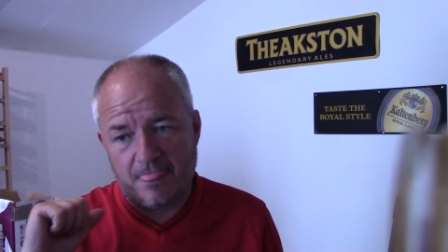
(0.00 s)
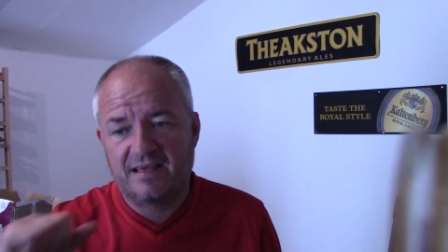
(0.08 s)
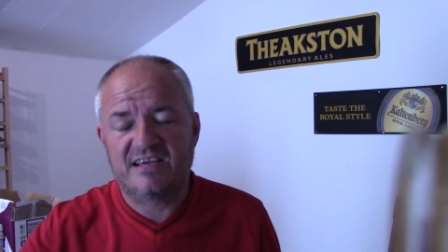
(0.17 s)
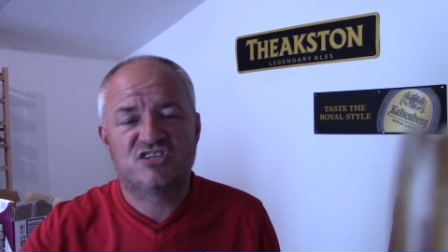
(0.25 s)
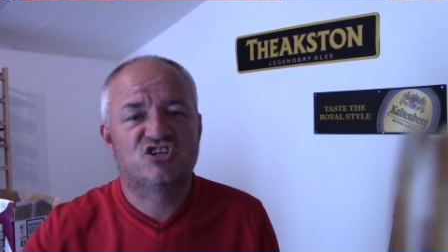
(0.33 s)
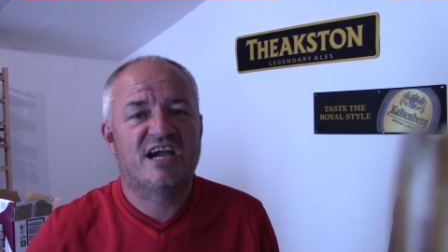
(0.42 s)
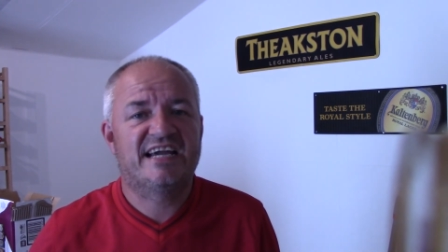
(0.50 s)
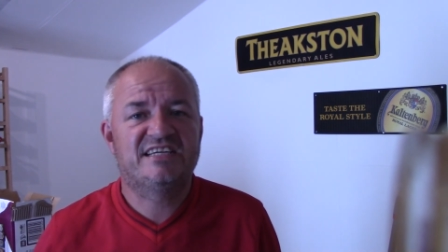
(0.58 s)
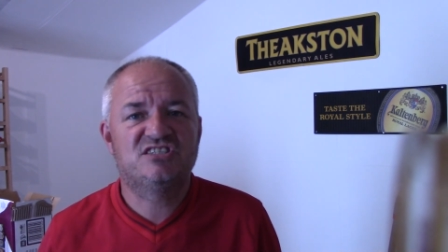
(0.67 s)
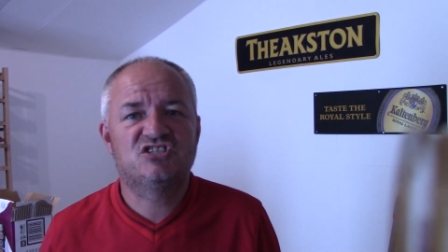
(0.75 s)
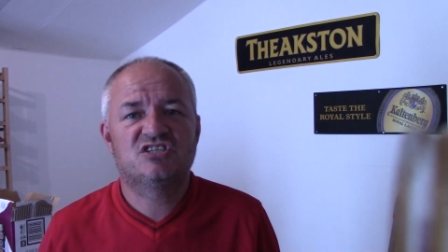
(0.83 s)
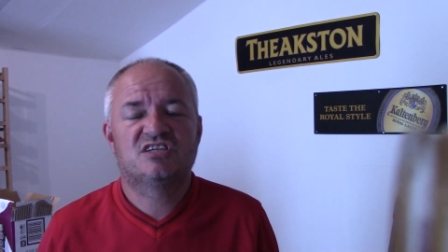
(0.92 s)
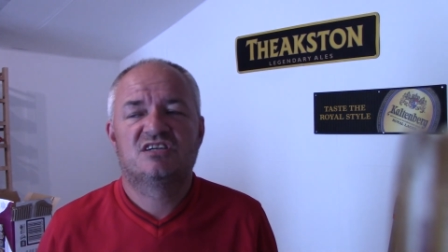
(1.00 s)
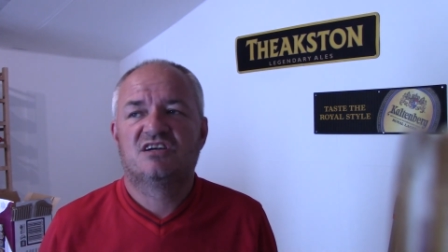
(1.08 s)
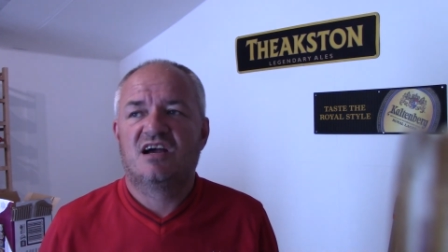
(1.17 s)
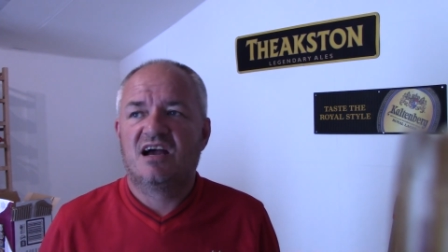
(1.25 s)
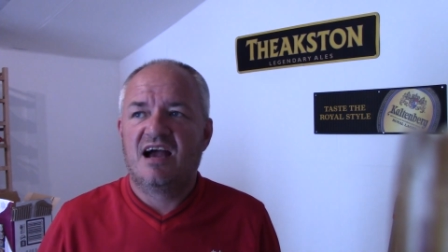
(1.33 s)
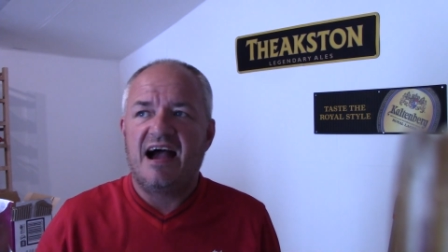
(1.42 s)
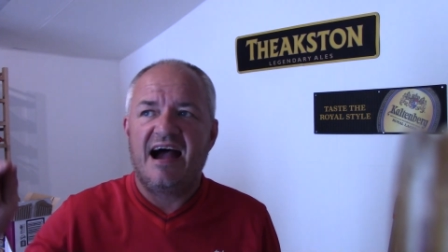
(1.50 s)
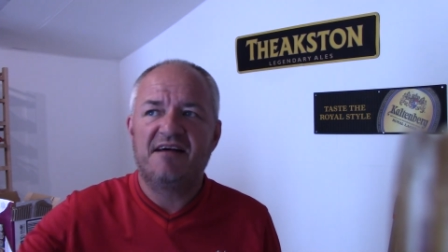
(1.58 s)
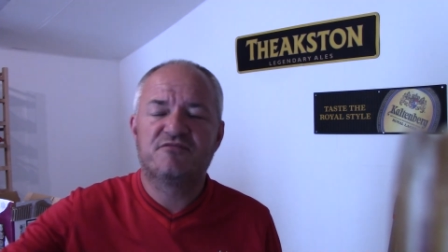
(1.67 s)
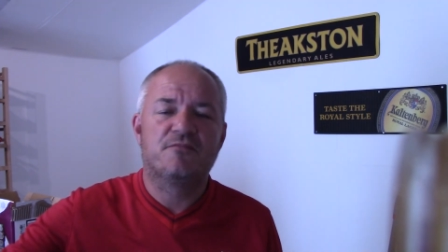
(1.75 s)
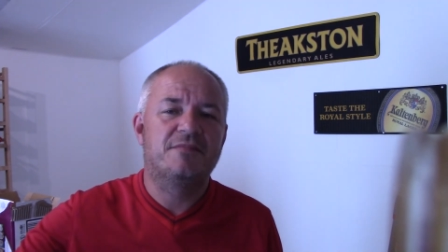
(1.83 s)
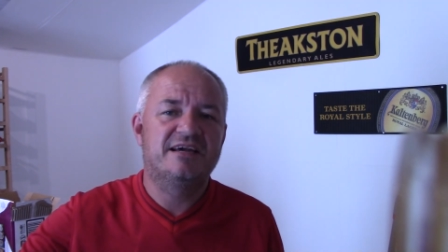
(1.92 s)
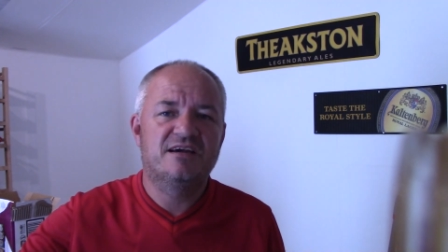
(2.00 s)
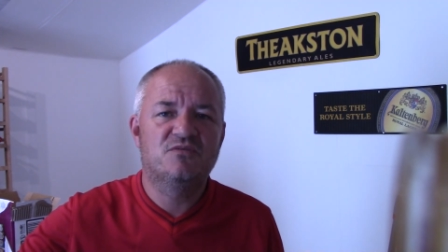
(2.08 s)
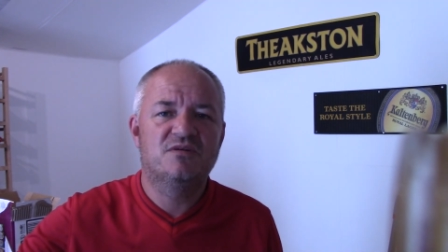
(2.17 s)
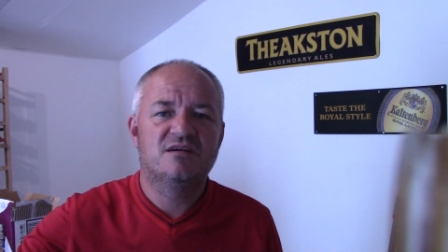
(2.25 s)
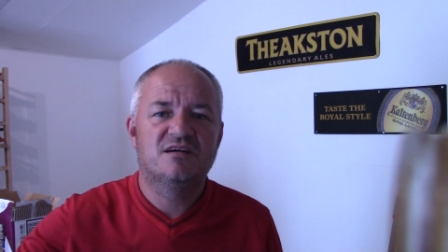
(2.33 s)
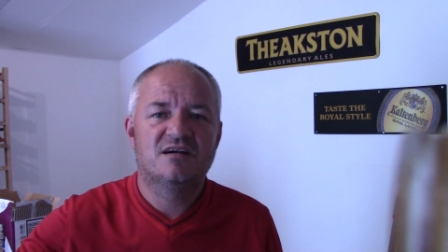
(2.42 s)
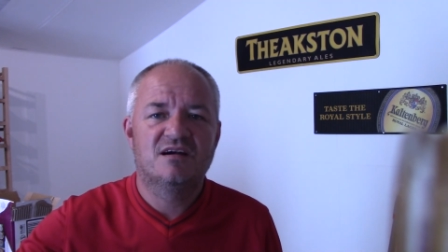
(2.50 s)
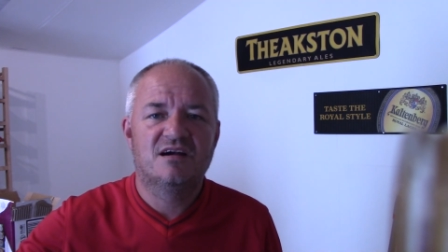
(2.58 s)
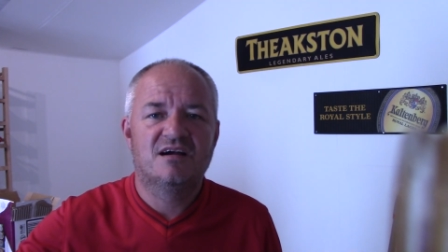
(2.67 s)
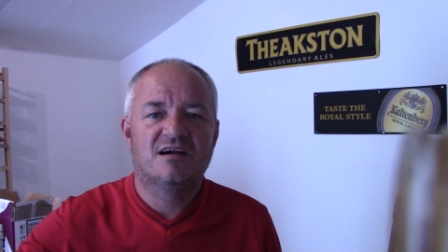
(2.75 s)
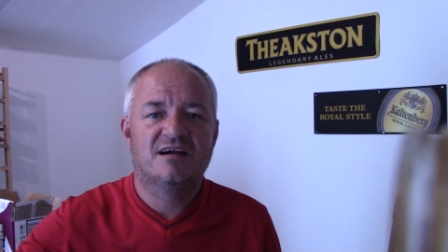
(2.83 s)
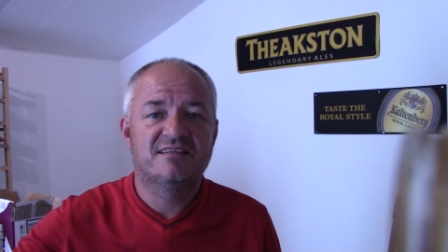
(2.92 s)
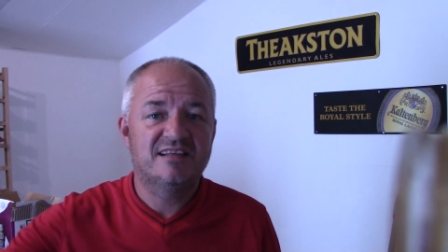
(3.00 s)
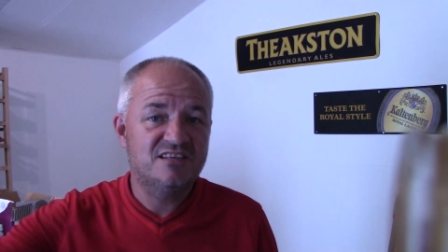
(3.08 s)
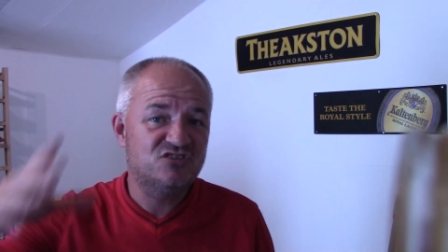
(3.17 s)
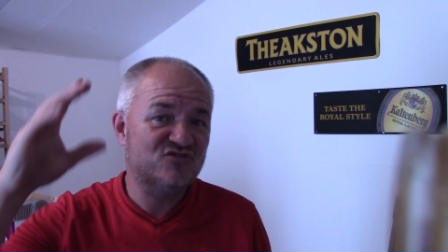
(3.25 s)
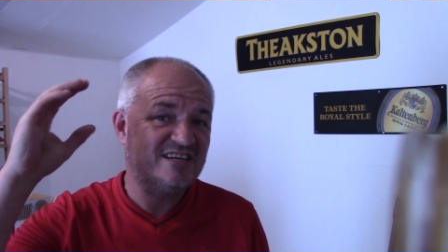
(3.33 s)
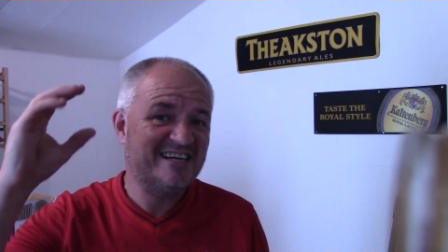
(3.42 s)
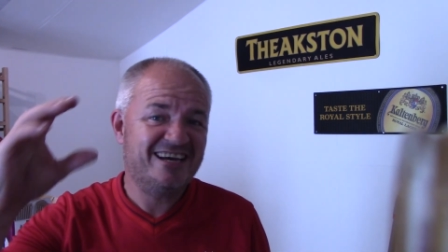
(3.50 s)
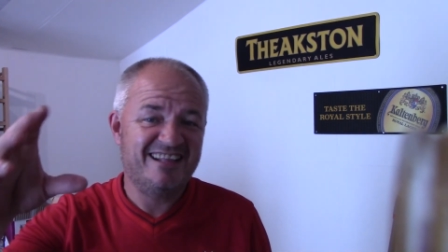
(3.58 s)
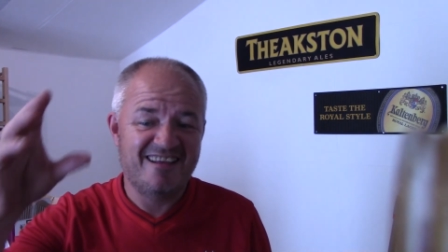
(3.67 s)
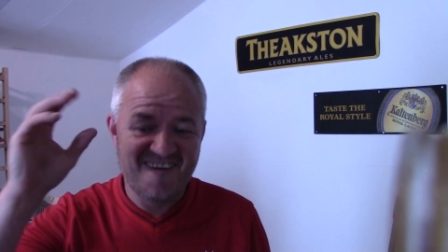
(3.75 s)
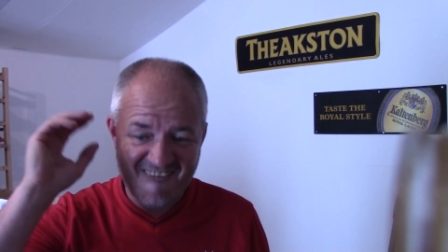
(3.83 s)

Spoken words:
get changed, have a meal, and then you're drinking.